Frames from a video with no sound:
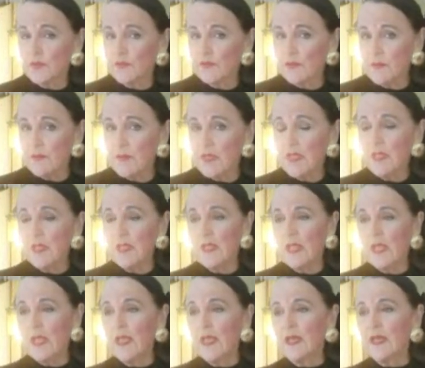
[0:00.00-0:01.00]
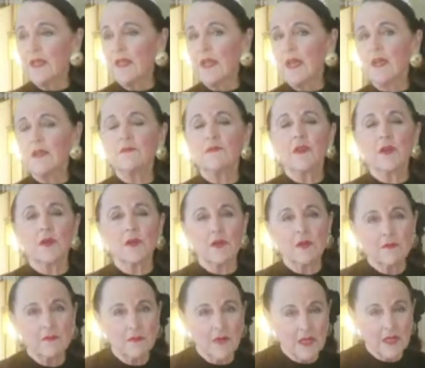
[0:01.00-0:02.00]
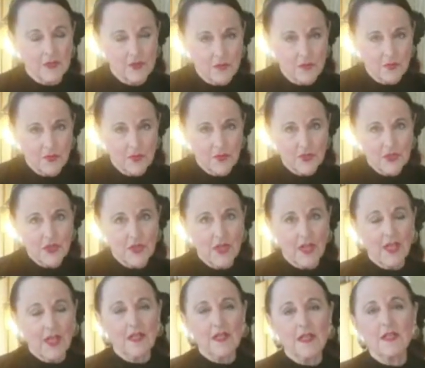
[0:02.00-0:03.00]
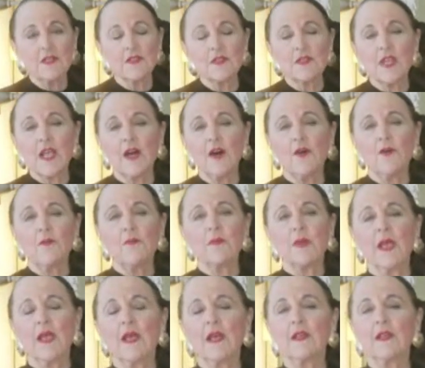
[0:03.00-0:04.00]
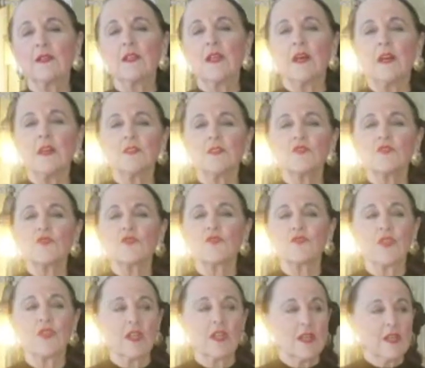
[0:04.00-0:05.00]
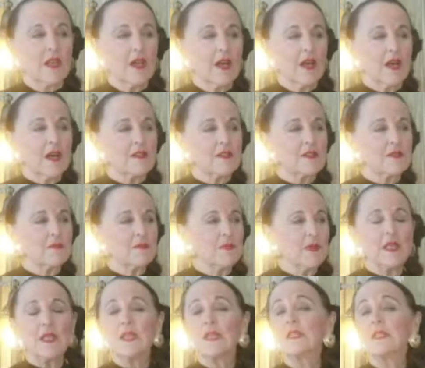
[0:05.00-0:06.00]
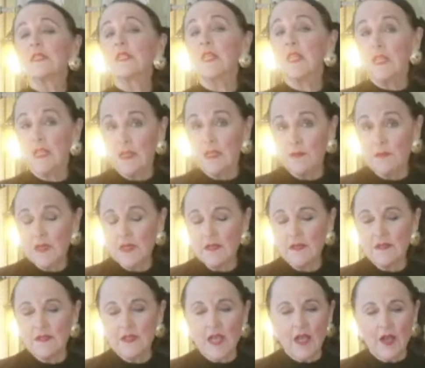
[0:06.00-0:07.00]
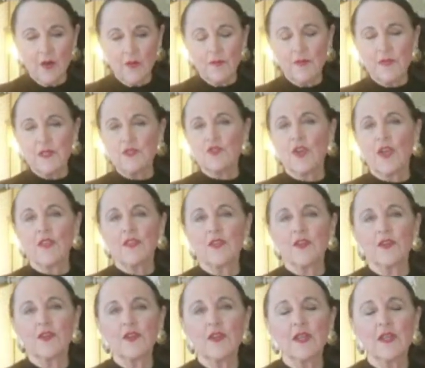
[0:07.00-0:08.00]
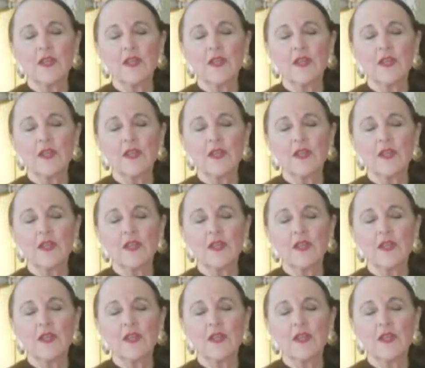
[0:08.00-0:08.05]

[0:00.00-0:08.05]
for me, and I very much appreciate his help and us being a team to help each other